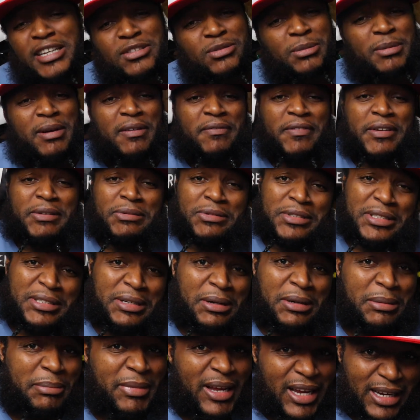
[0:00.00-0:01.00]
just want views to
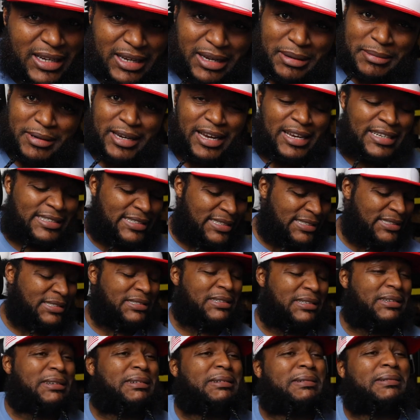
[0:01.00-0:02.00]
go back up, guys. That's
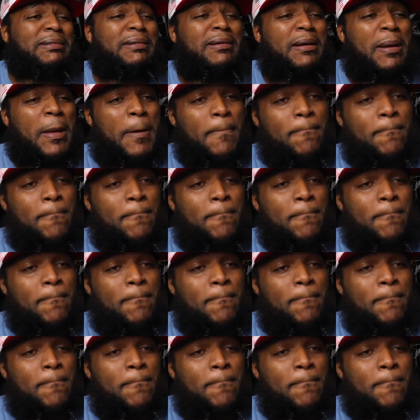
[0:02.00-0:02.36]
all.